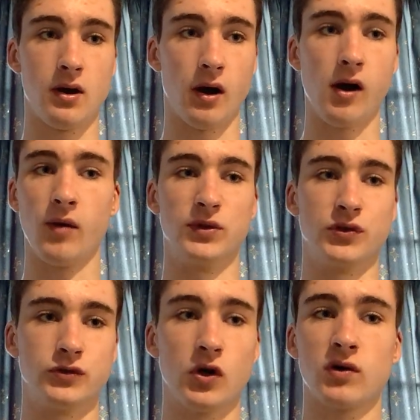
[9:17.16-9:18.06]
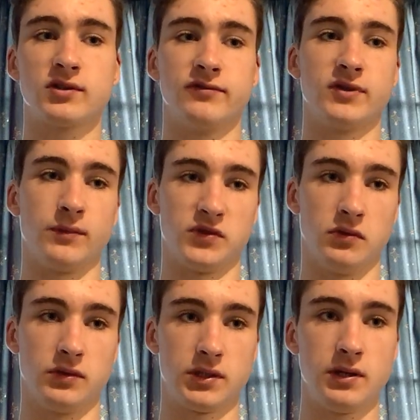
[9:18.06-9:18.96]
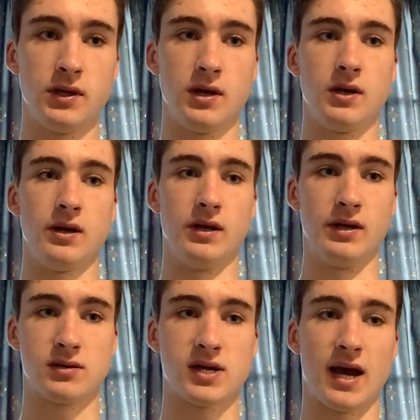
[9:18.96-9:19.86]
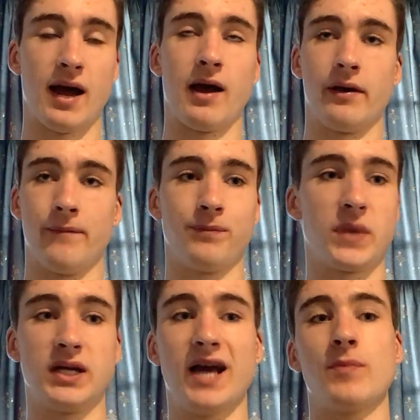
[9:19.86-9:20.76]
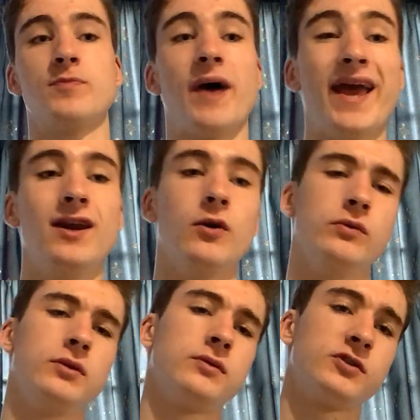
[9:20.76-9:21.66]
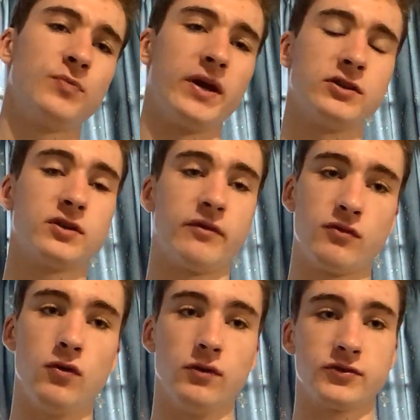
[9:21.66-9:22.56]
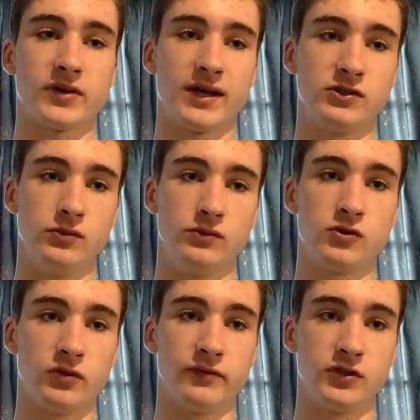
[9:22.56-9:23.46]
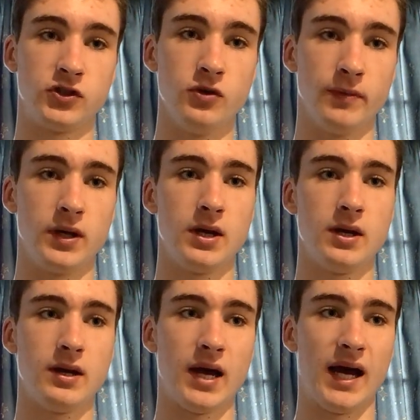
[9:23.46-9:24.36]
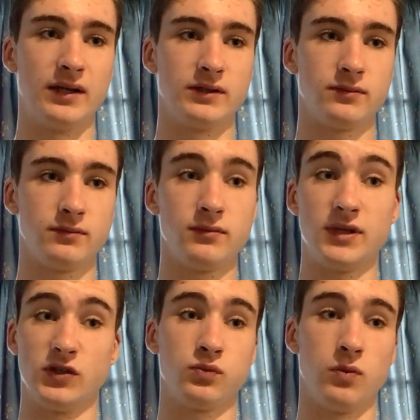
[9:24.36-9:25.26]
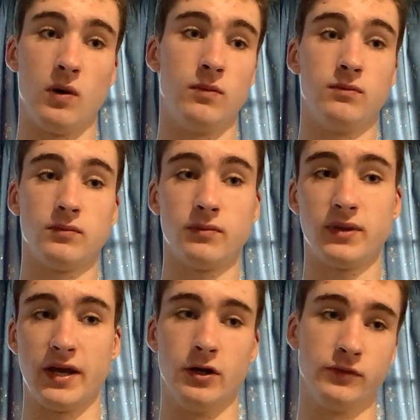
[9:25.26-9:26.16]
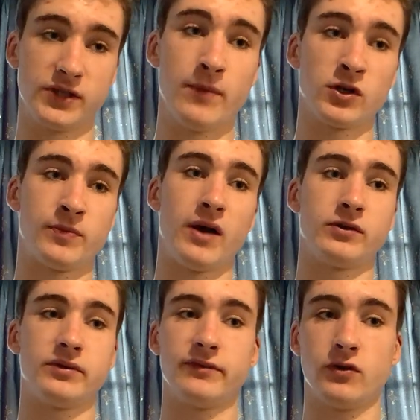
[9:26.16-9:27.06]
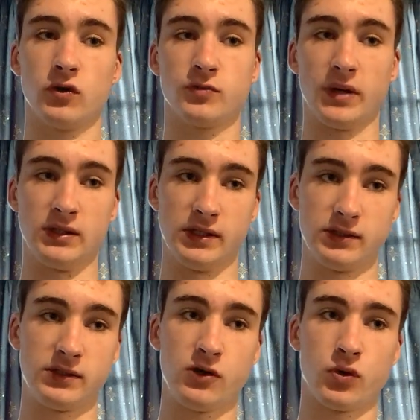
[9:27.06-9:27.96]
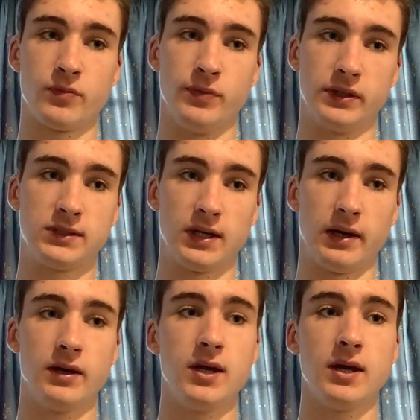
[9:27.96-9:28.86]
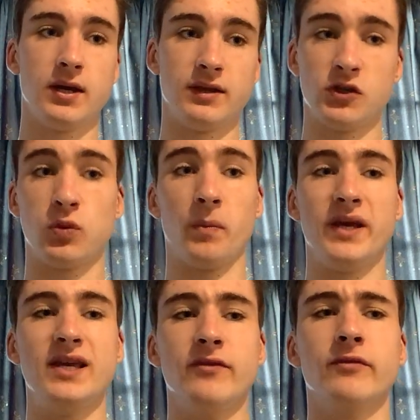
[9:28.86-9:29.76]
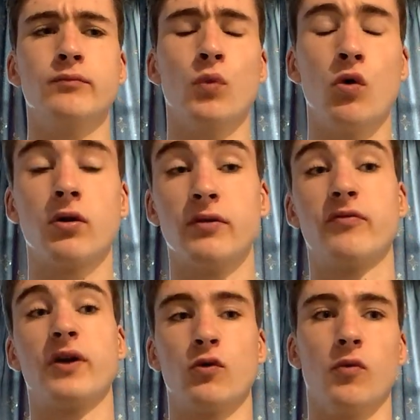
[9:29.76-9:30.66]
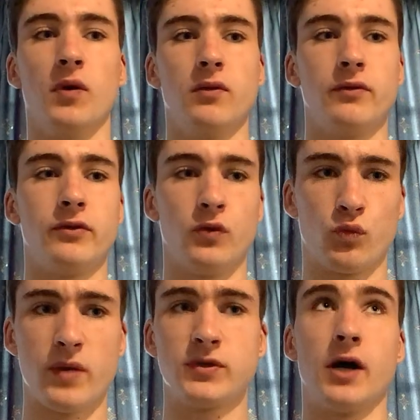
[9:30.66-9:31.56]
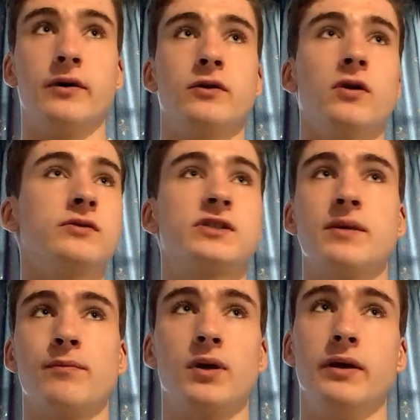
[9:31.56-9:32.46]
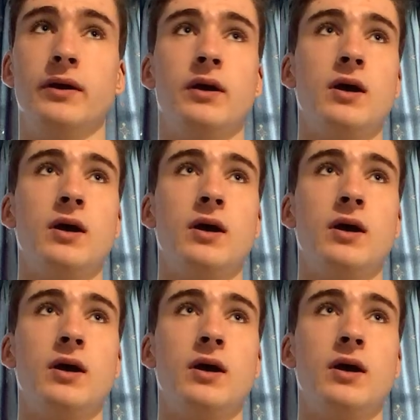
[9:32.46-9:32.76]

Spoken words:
harbors or docks of some sort. It can adapt payload space, of course, as you'd sort of assume. And this will, they don't say much about it, of course, because it's secret, but this will be even more configurable than Riptide, not simply